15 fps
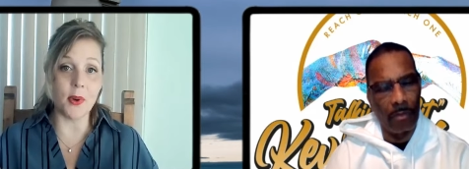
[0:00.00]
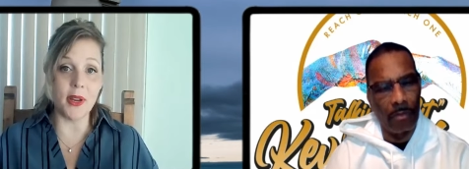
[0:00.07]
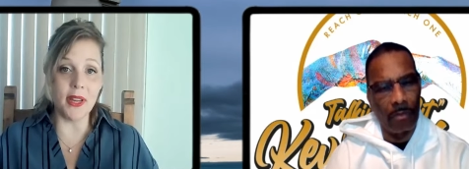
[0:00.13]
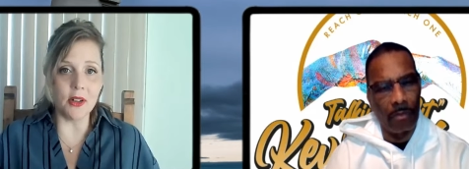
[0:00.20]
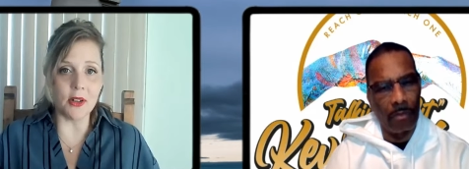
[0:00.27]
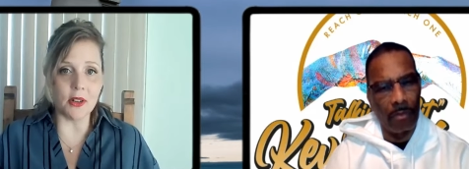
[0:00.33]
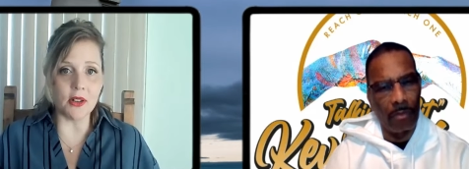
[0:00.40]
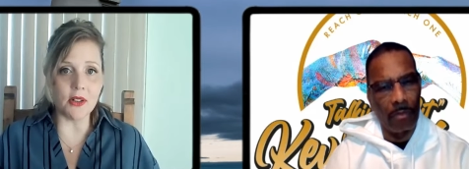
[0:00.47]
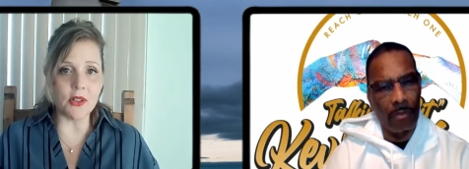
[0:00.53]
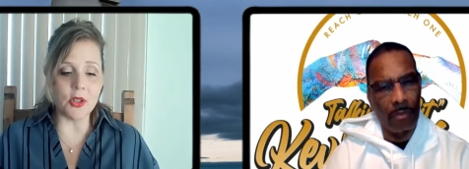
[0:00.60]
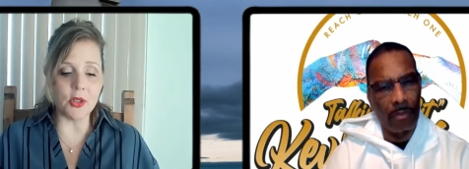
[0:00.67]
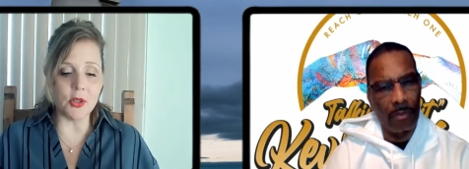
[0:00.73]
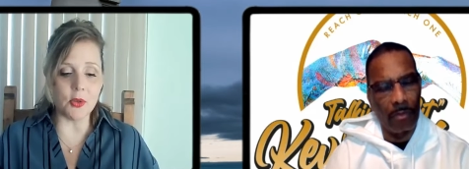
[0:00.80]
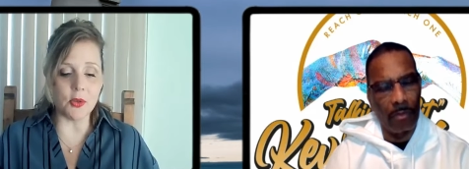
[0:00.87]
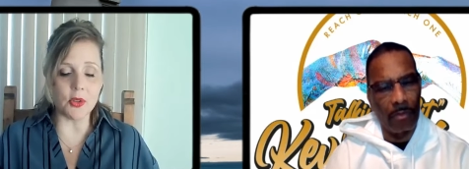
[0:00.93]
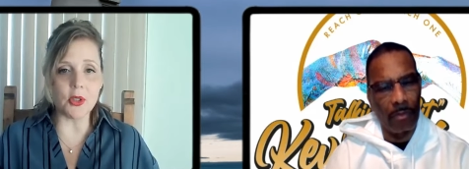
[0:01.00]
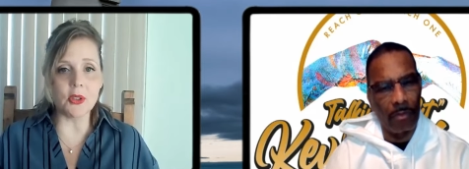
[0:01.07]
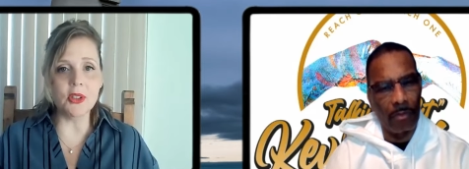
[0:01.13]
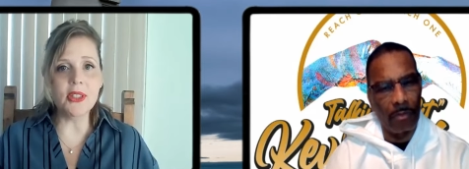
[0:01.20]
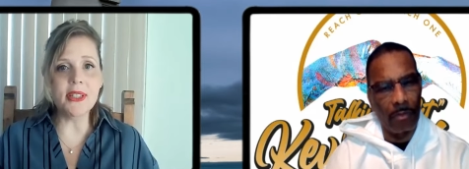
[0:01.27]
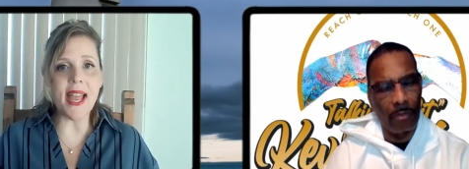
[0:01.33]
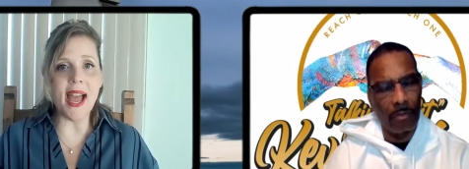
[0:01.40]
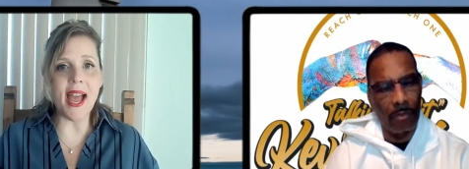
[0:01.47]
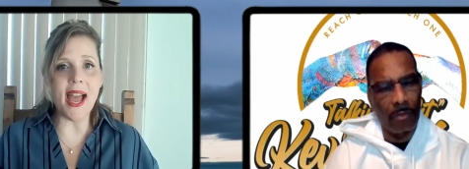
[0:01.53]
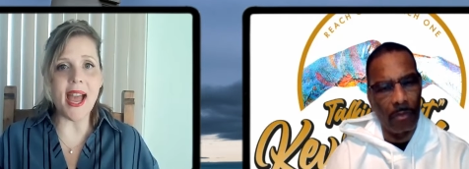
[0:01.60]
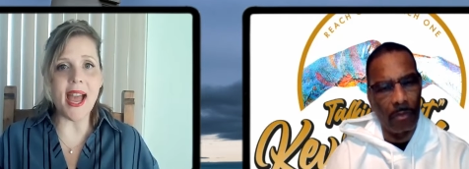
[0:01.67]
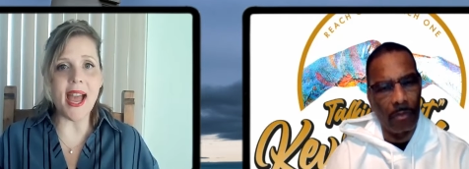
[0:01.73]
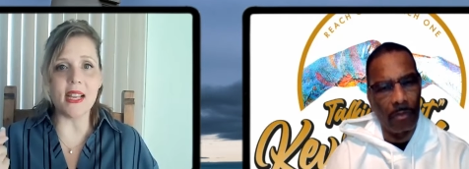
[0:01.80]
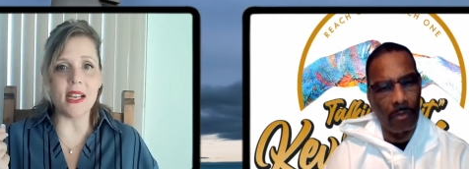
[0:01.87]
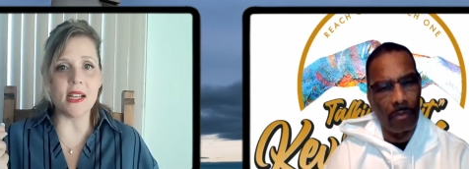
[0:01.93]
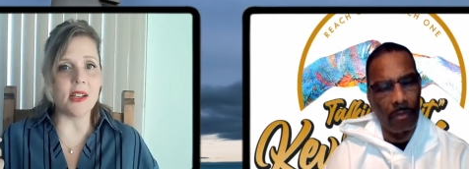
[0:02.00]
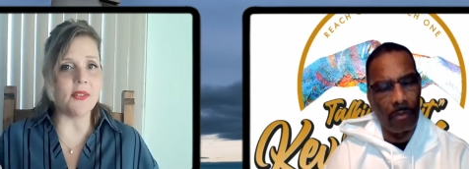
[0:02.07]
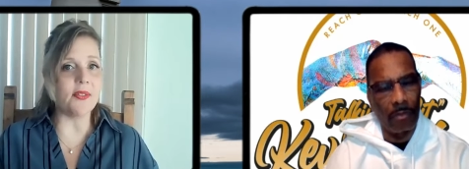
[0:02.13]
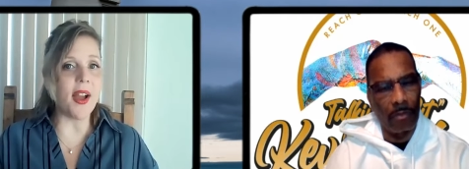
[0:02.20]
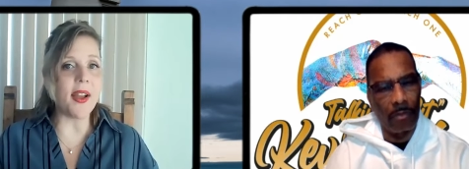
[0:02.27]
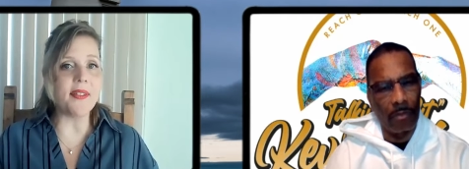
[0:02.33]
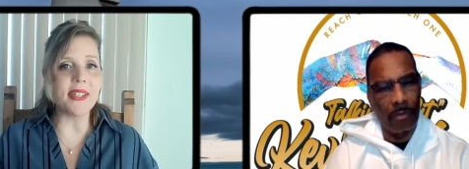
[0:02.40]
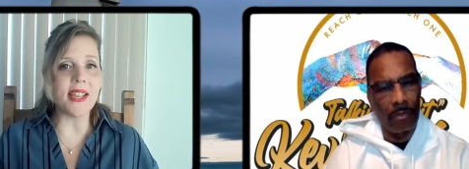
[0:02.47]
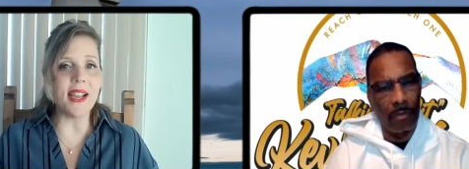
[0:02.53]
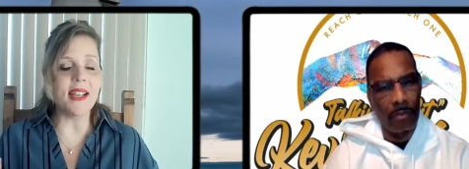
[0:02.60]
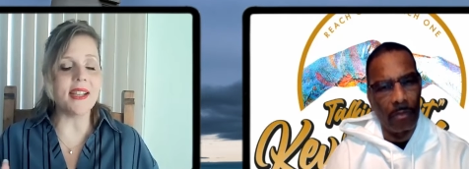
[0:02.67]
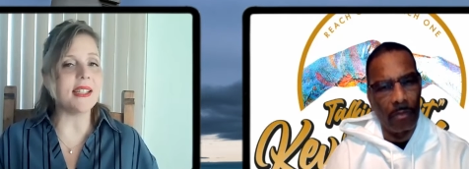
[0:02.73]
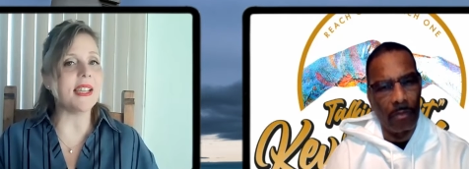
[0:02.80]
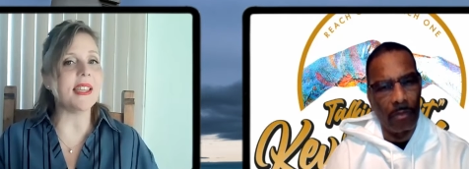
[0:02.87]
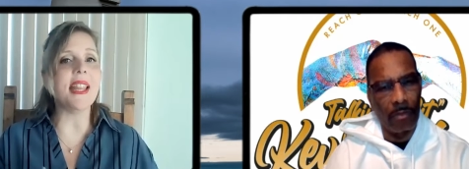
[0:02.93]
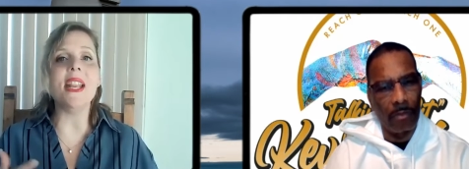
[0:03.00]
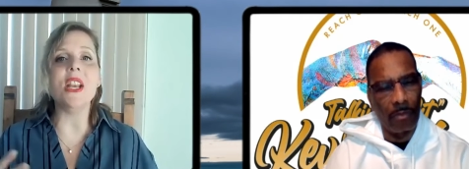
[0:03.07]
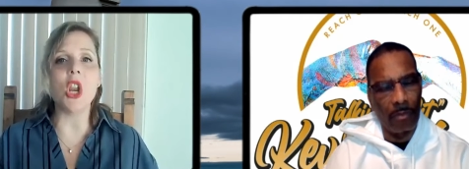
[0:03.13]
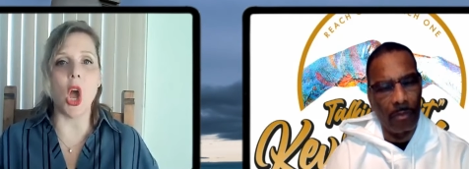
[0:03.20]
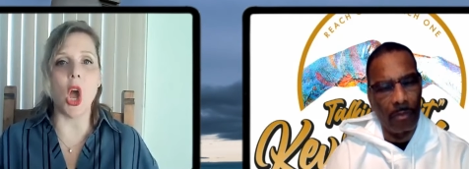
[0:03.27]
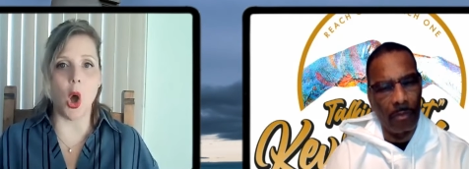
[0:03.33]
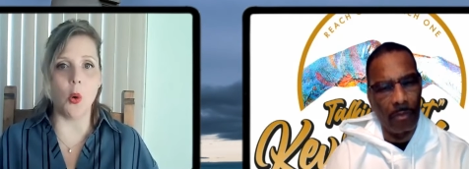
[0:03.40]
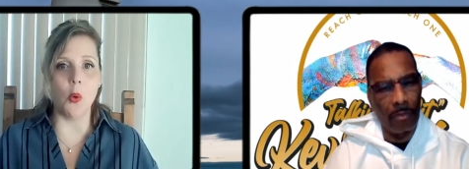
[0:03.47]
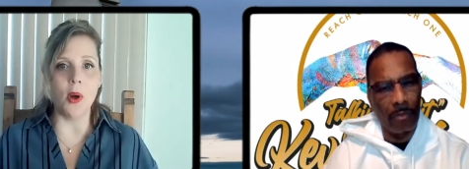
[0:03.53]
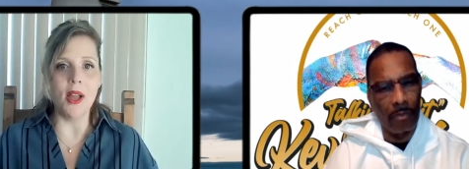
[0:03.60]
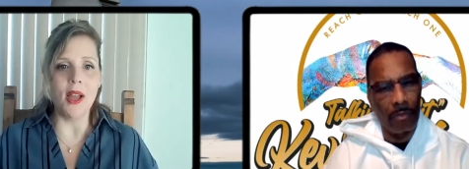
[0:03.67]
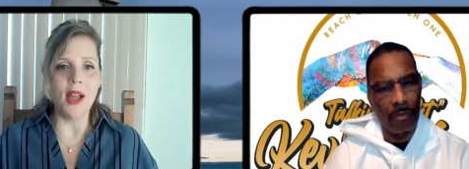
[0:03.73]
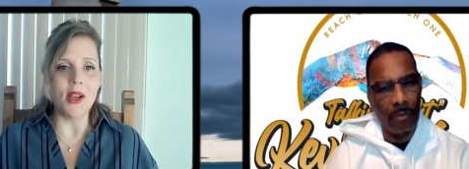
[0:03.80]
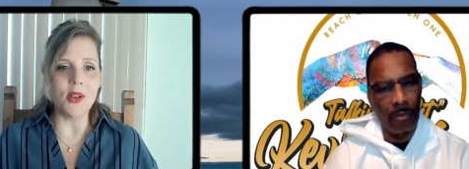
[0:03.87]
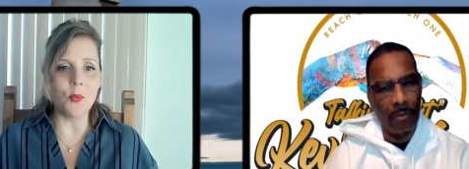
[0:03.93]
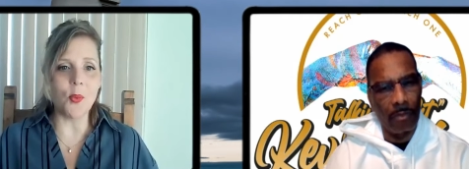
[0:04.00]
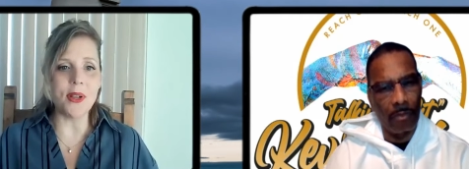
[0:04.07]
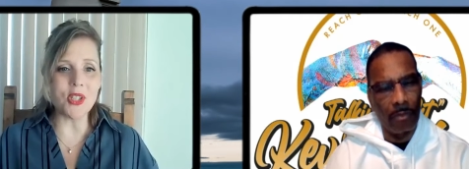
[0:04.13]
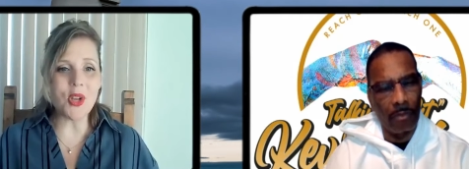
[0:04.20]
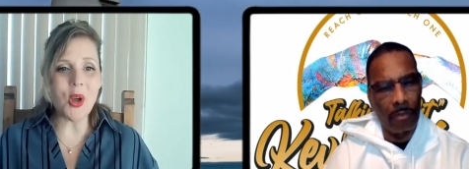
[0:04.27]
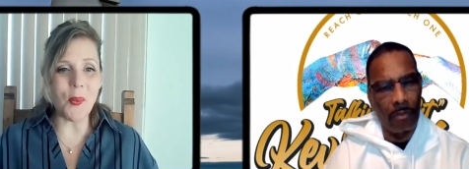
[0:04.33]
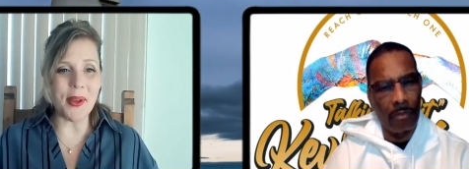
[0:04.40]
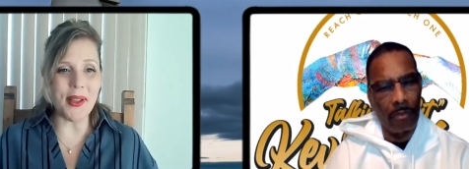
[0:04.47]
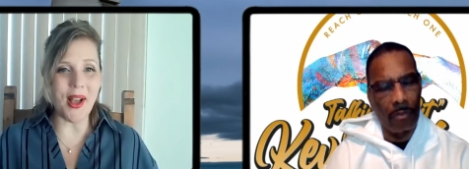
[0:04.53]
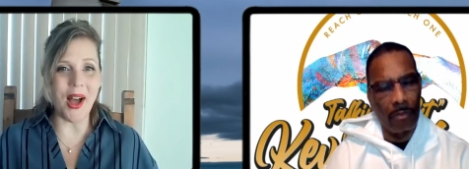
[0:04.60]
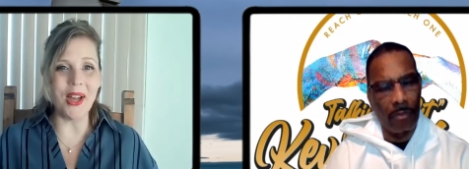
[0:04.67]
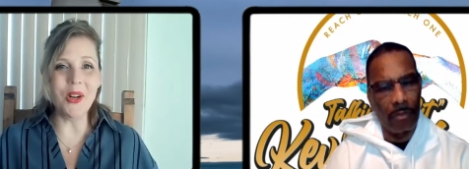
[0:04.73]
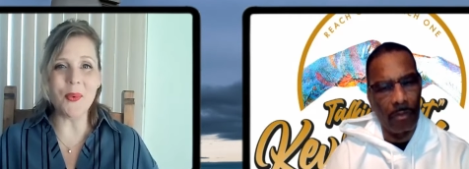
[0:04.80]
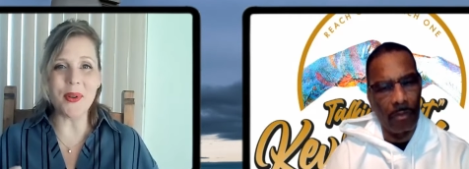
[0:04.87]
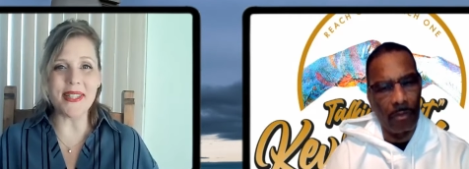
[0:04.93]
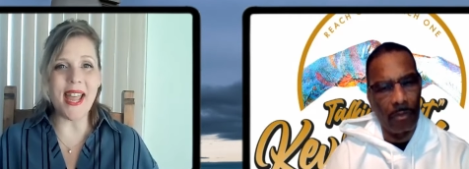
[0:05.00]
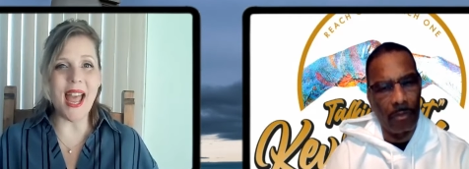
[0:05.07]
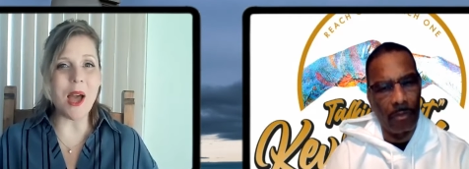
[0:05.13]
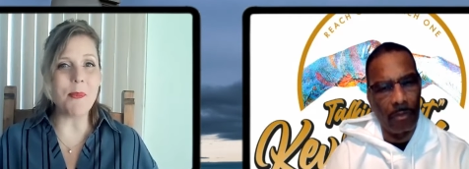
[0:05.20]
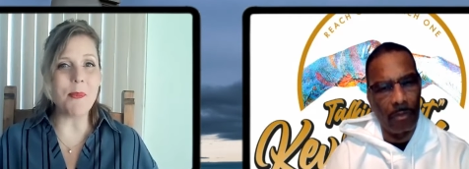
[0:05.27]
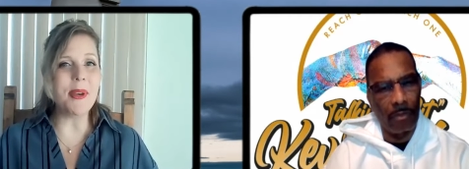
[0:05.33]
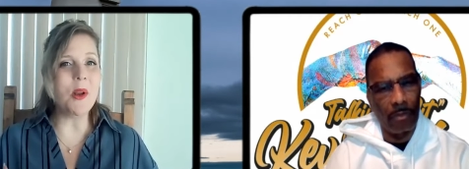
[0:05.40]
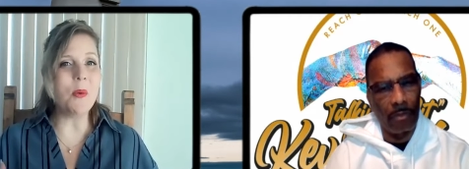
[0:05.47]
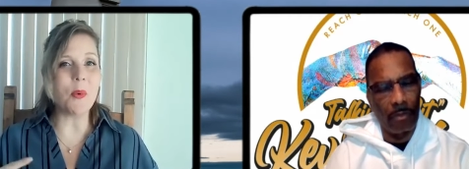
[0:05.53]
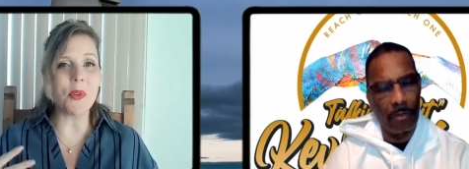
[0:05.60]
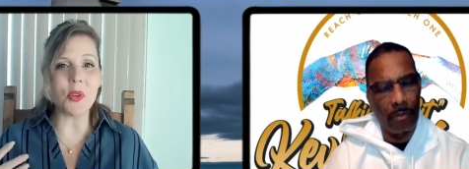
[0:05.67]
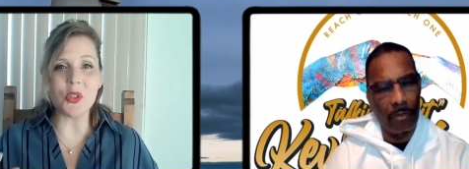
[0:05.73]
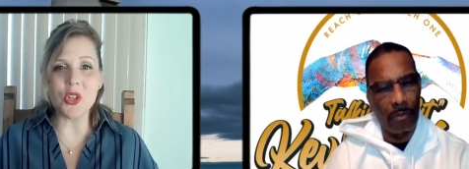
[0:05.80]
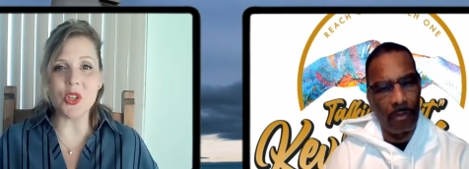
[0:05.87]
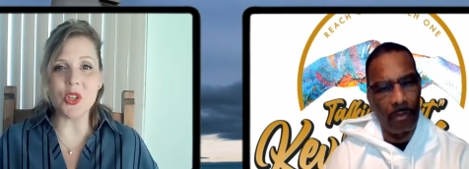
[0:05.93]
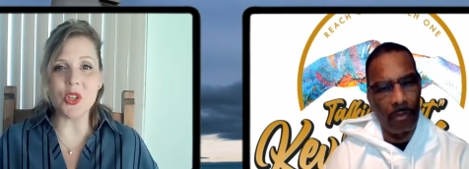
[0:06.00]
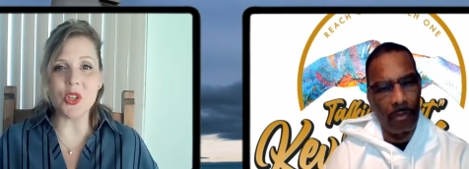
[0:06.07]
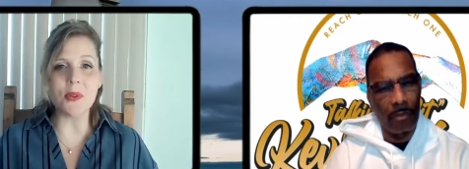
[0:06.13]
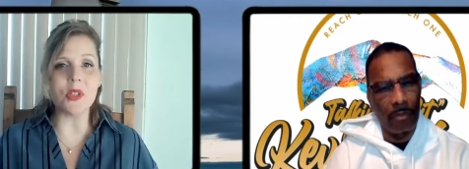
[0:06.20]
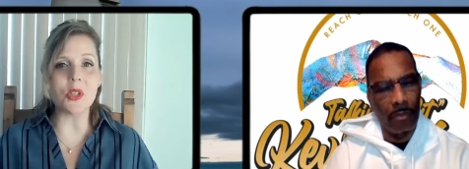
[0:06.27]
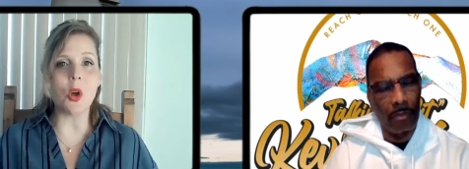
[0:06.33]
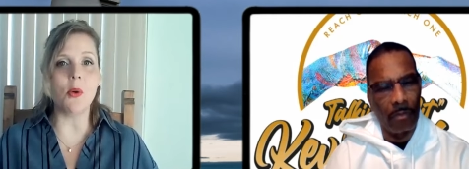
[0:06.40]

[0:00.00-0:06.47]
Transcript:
Speaker 1: reader to, to look at it in five seconds and they know what's going on, what's happening, where the dollar is